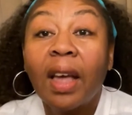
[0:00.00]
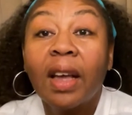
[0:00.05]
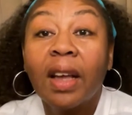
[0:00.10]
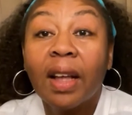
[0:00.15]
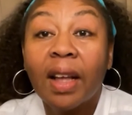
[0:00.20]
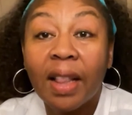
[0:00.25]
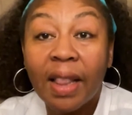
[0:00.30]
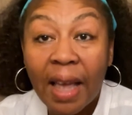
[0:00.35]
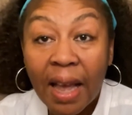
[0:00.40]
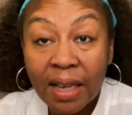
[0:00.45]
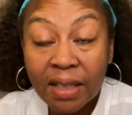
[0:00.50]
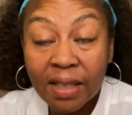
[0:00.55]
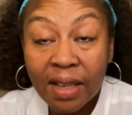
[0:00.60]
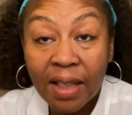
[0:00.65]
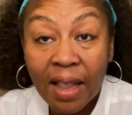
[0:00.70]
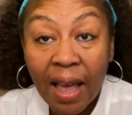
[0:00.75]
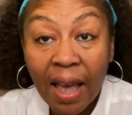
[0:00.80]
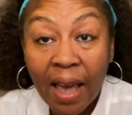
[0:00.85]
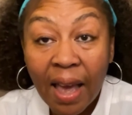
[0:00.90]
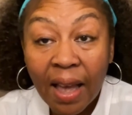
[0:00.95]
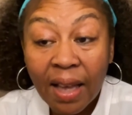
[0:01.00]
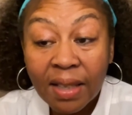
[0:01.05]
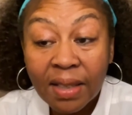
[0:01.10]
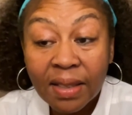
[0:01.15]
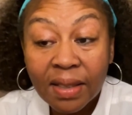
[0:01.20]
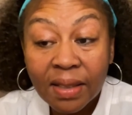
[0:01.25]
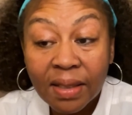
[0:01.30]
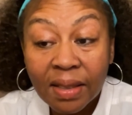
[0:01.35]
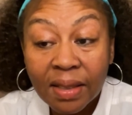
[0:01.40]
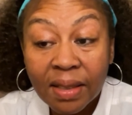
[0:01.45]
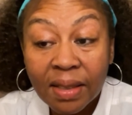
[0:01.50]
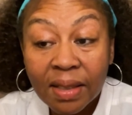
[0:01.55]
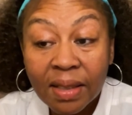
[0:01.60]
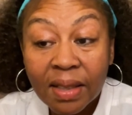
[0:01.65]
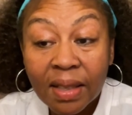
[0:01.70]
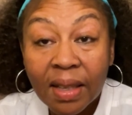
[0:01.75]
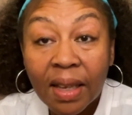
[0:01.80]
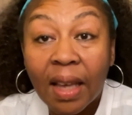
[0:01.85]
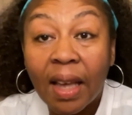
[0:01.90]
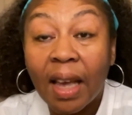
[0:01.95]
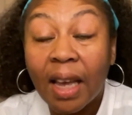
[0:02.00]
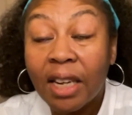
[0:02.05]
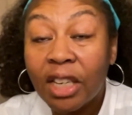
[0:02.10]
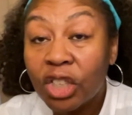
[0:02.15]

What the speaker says: Class, class. And